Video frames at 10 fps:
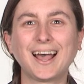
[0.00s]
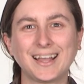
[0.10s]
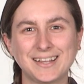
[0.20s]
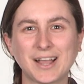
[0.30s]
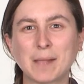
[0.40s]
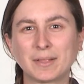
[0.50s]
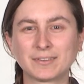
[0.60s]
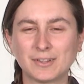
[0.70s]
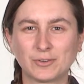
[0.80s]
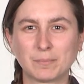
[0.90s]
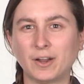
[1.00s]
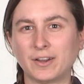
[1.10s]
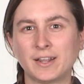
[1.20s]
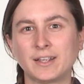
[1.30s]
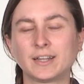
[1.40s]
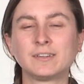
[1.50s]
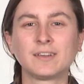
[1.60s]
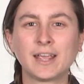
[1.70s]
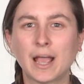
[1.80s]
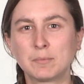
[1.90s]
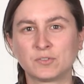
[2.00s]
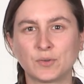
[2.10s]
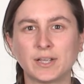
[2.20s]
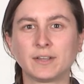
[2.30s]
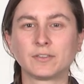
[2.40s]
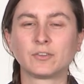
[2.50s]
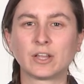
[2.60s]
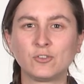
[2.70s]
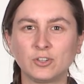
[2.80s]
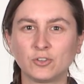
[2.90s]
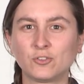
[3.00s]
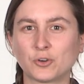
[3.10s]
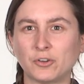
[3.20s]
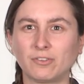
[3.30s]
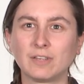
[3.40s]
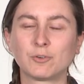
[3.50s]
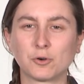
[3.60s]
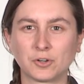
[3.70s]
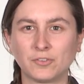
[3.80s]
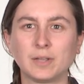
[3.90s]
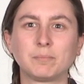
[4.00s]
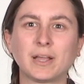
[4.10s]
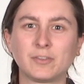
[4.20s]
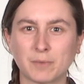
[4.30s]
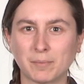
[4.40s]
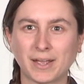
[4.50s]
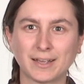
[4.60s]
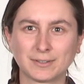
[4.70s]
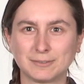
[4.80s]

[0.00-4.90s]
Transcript: Hi, I'm Lexi from marketing, and today I'm reviewing the Sunshield Short Sleeve Quarter Zip by SmartPak.